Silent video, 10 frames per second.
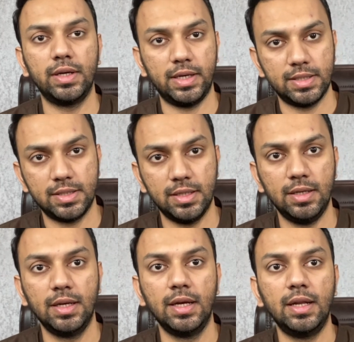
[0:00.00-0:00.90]
SN.
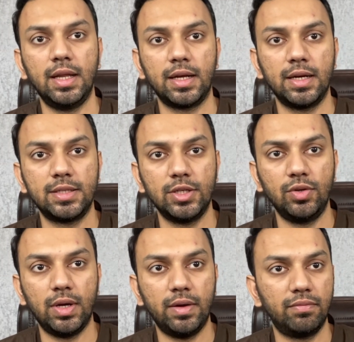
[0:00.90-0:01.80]
Like let's say you
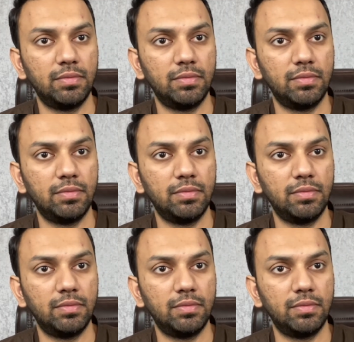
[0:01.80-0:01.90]
have